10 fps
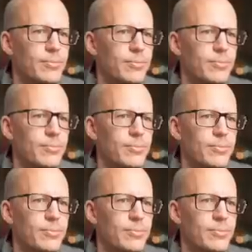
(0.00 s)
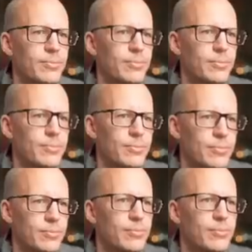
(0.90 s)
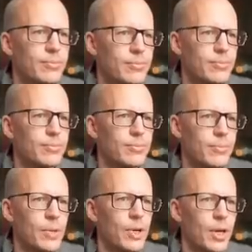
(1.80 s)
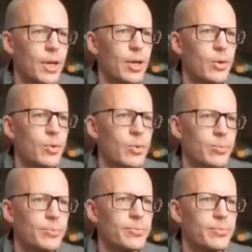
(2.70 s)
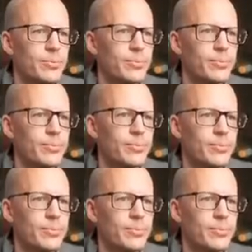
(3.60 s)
No words are spoken by the person on screen.